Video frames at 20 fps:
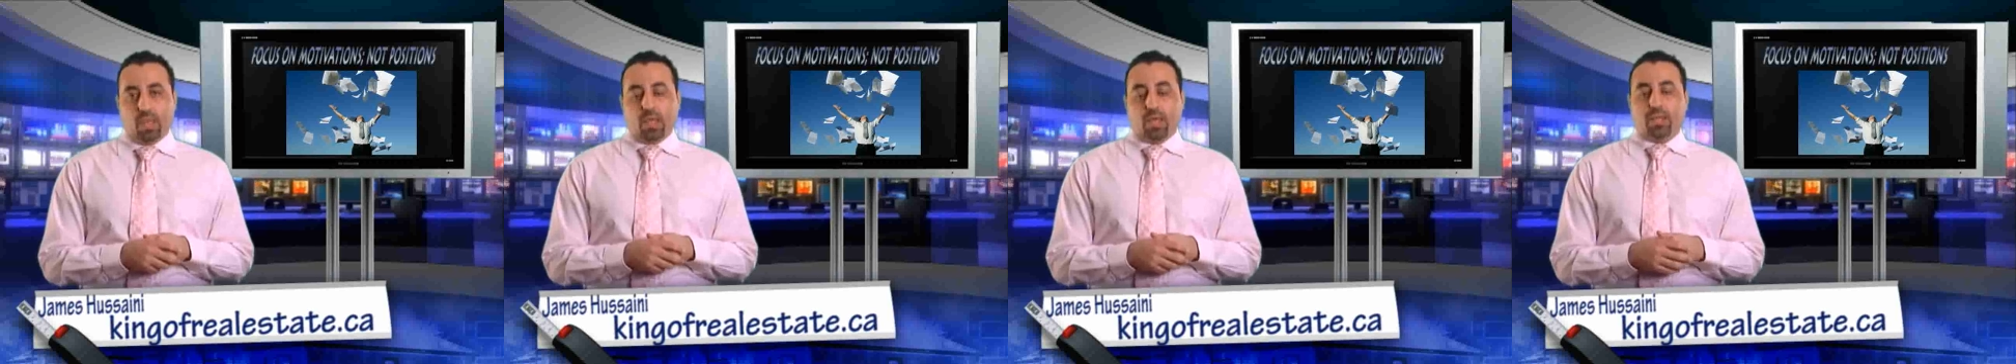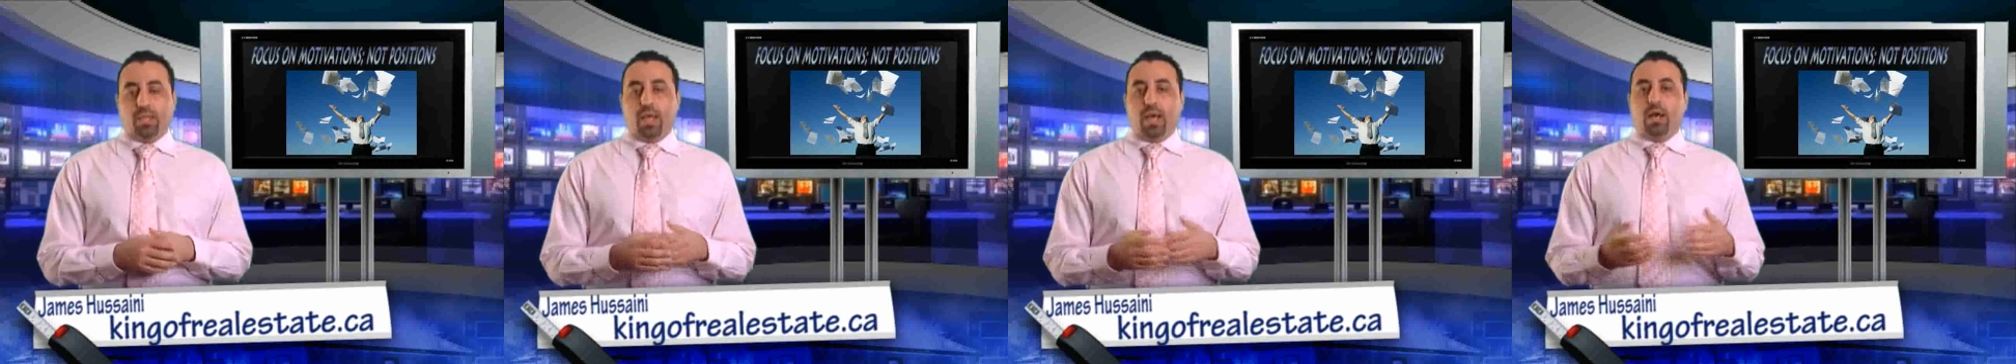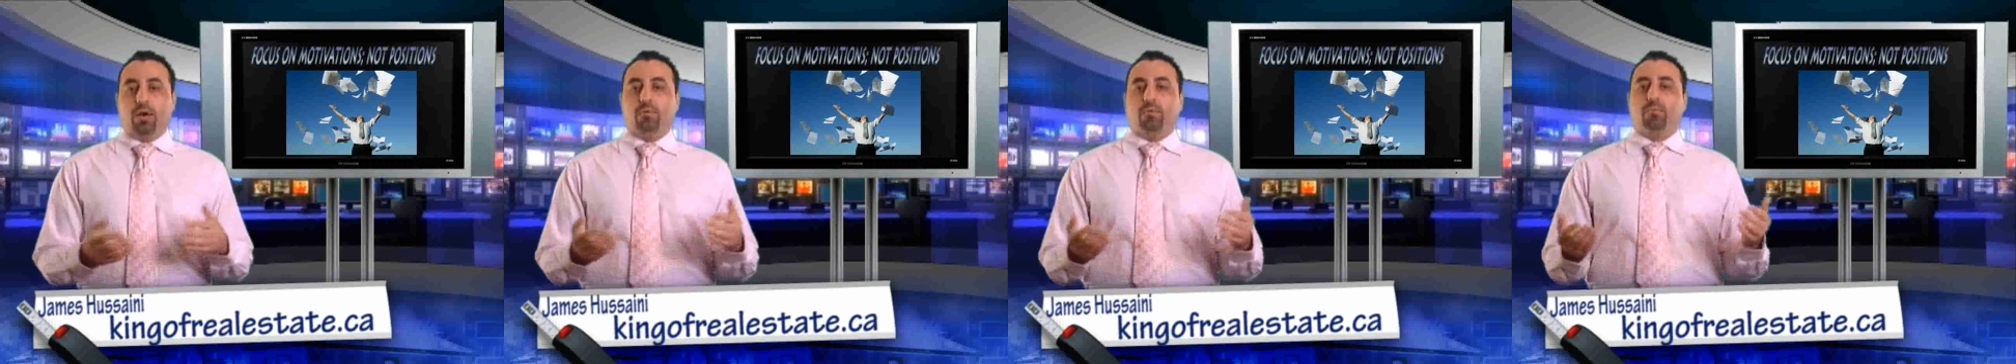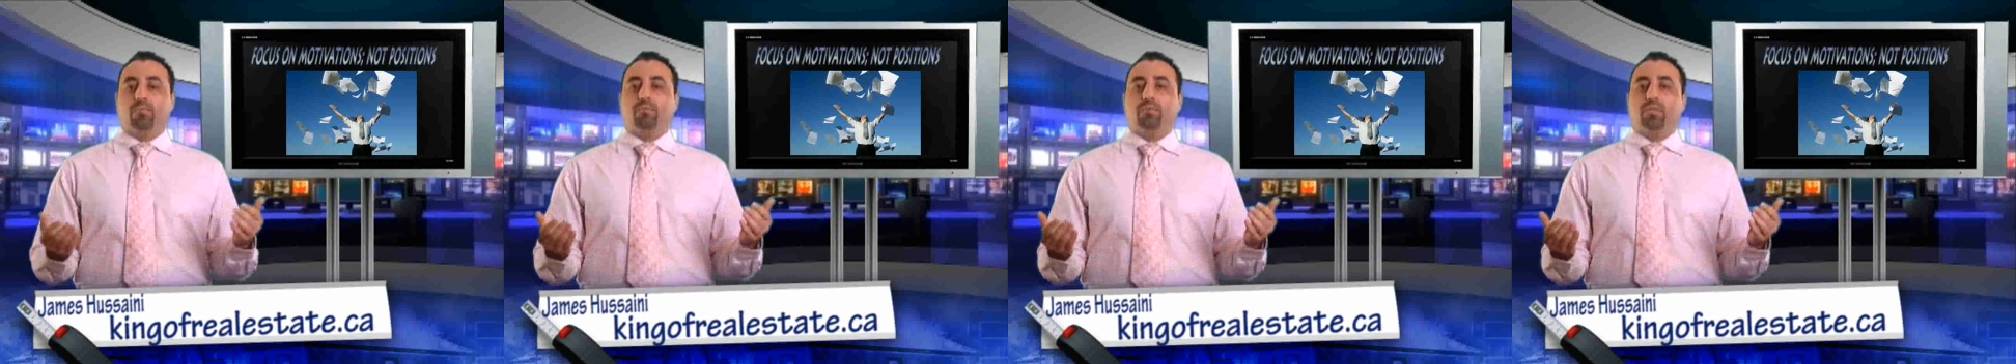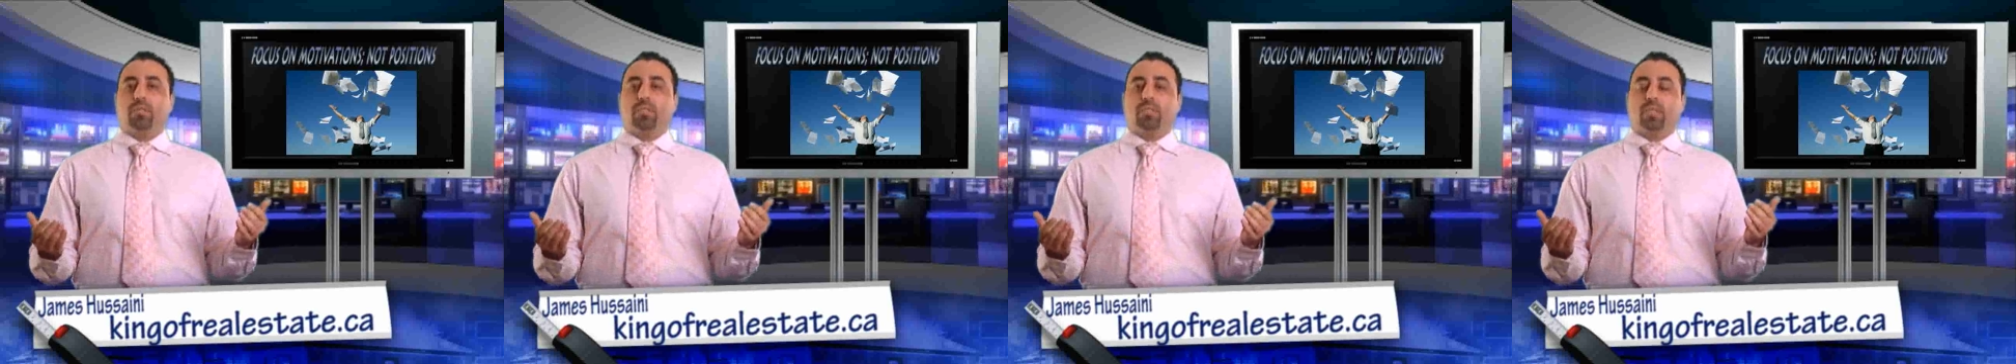
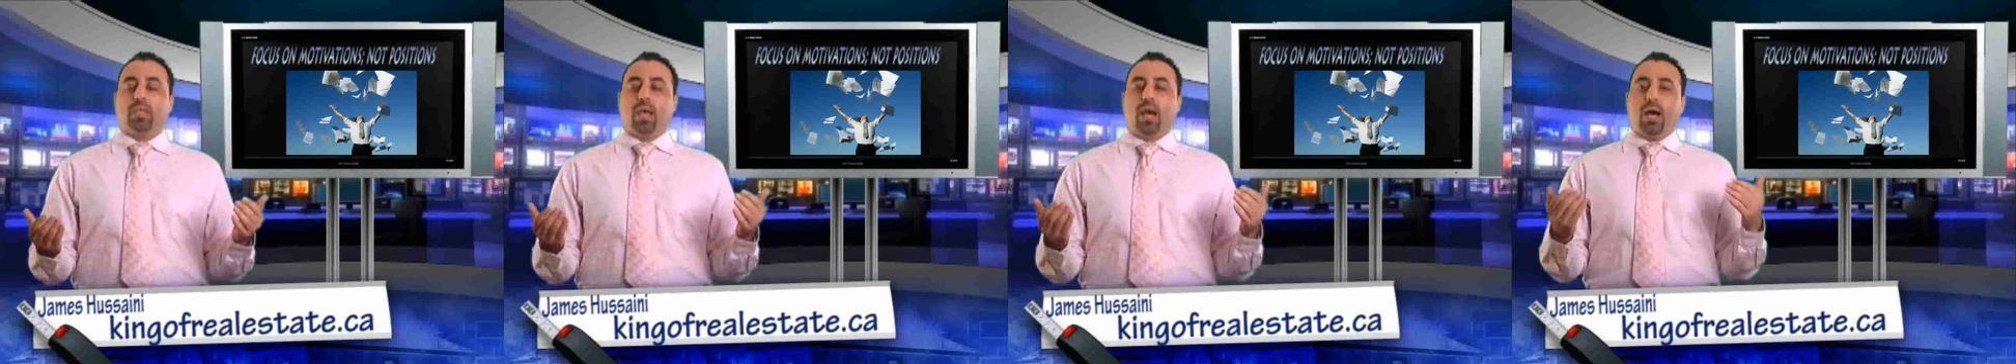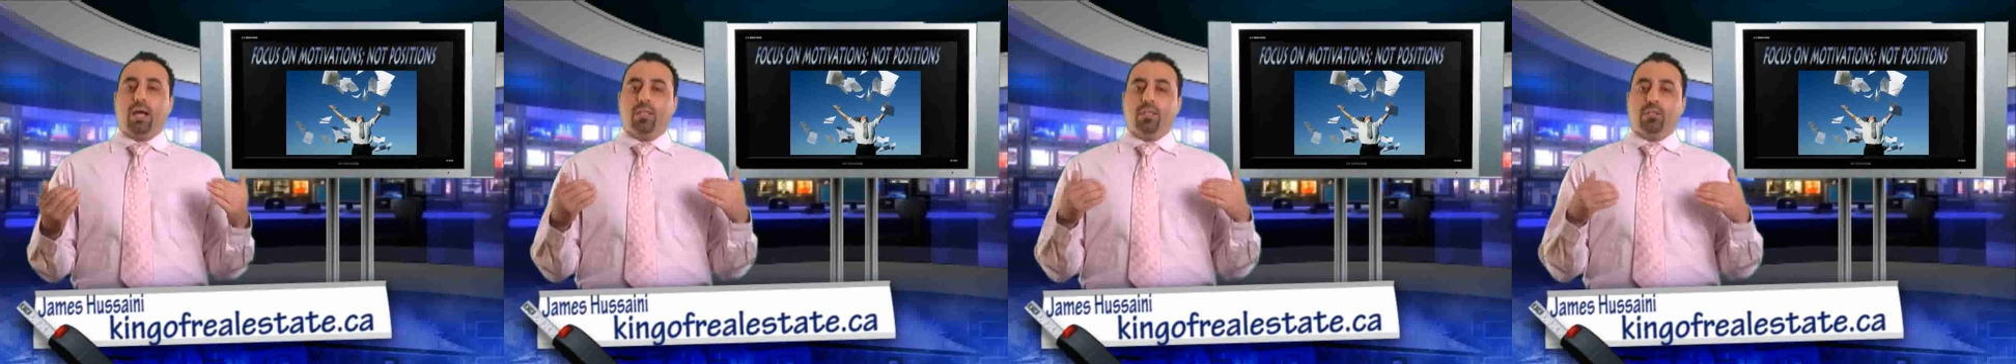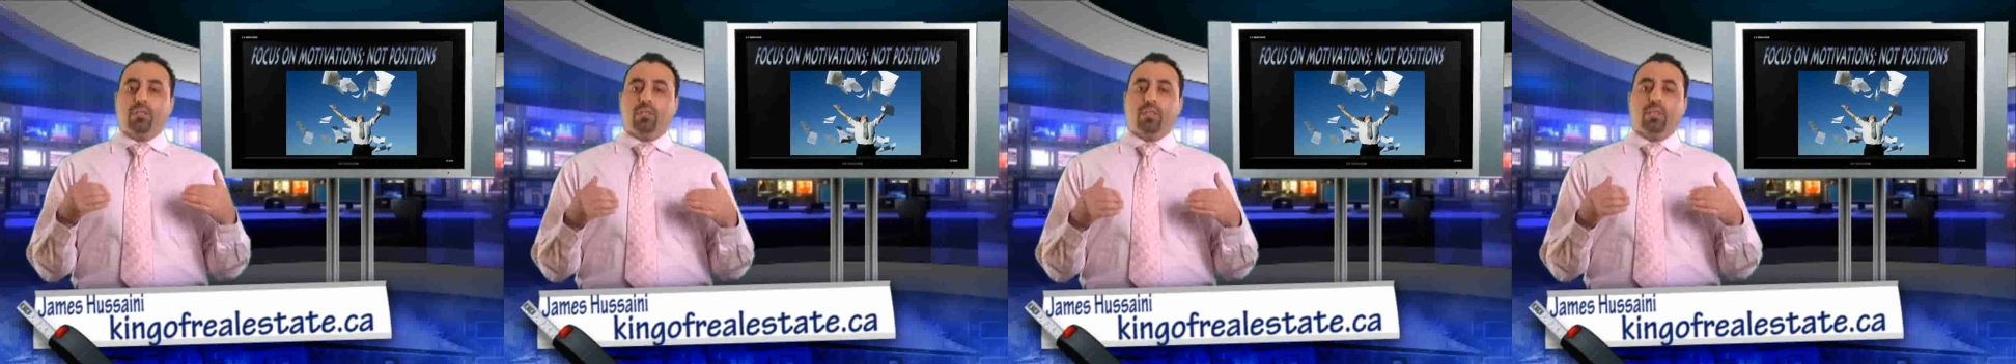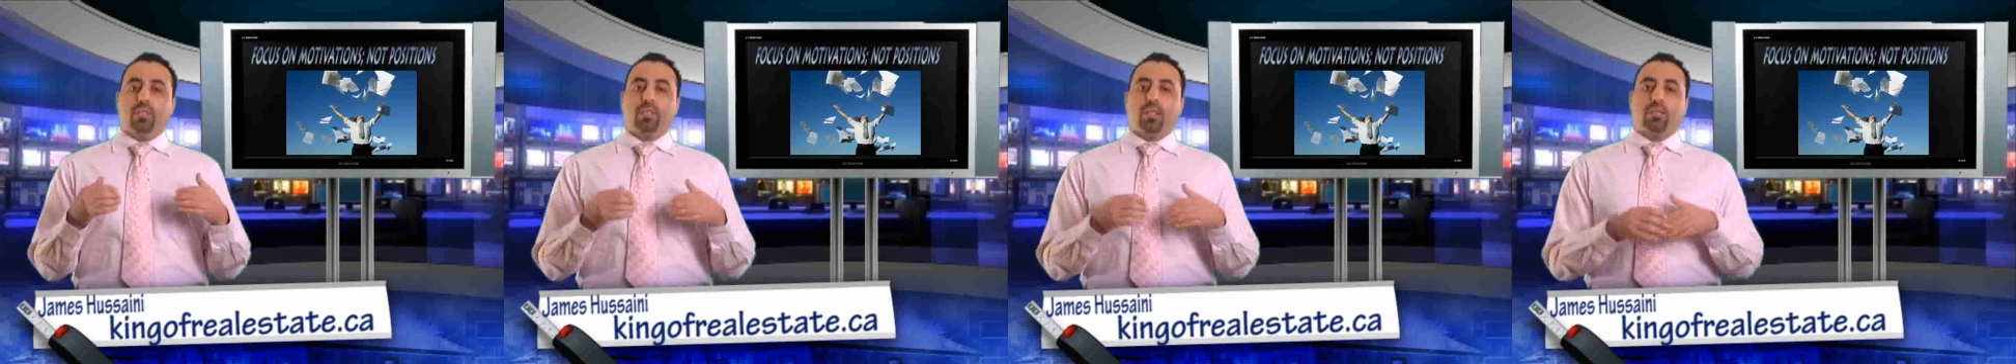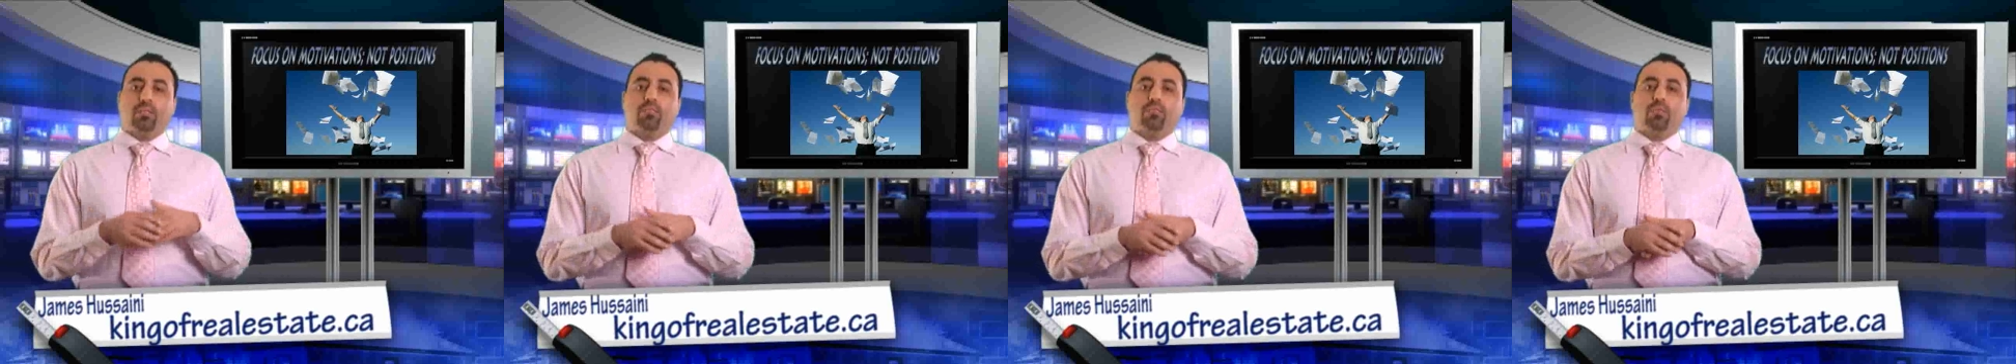Now, the other thing
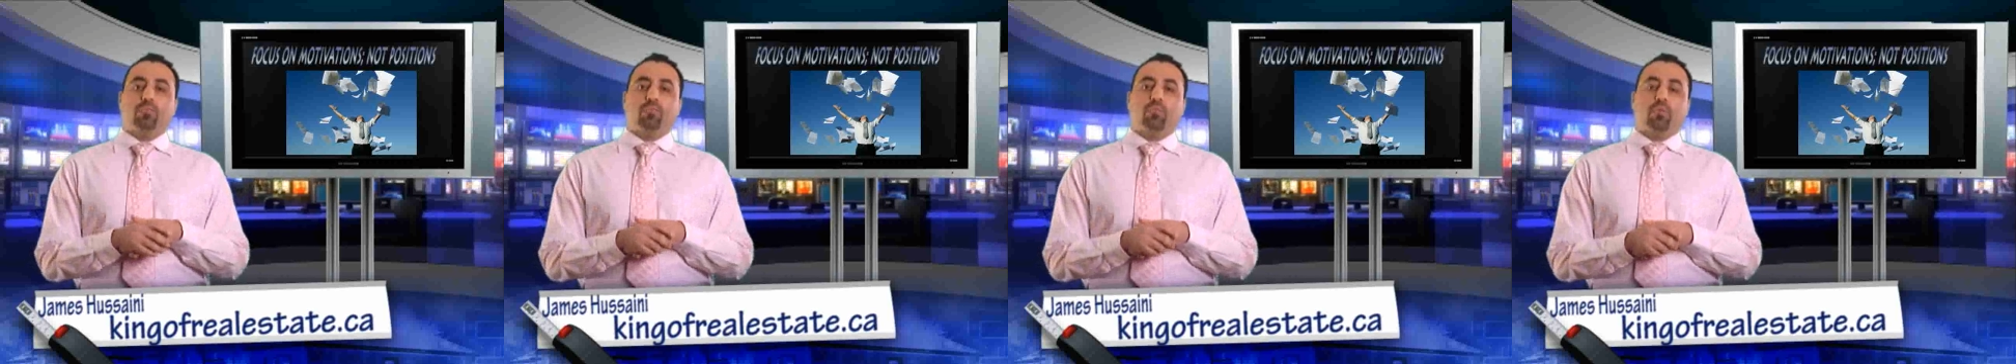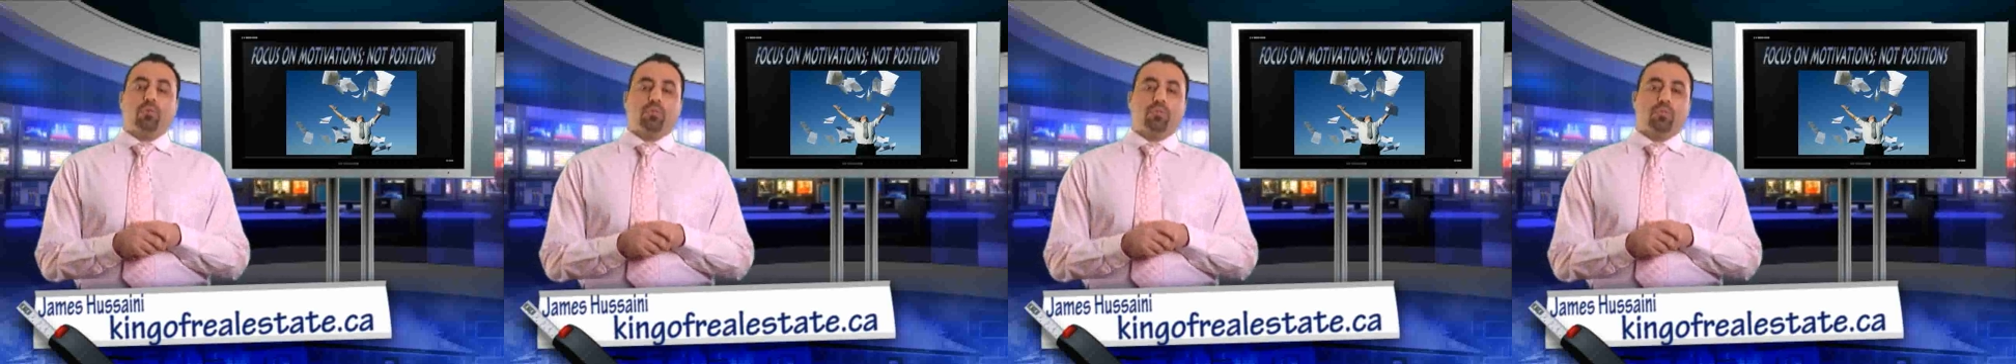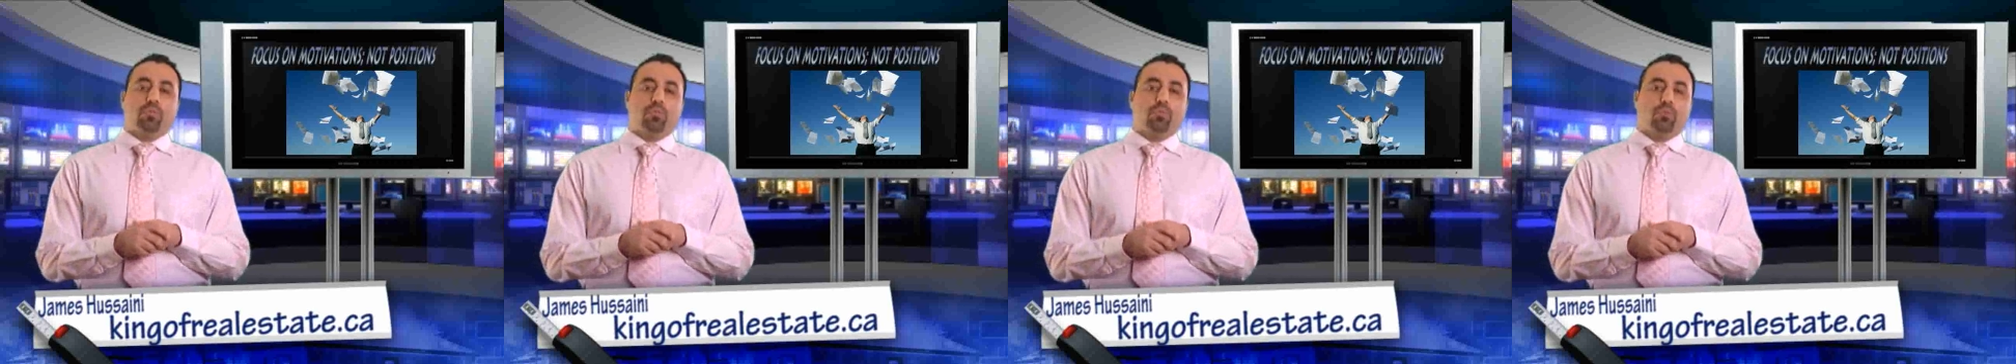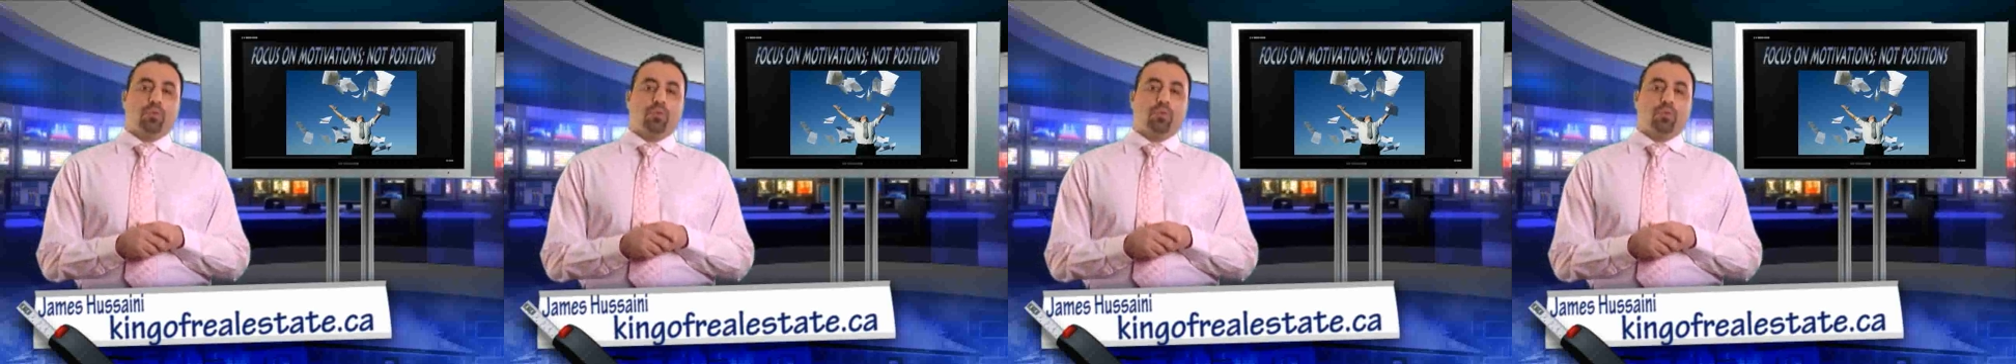that's important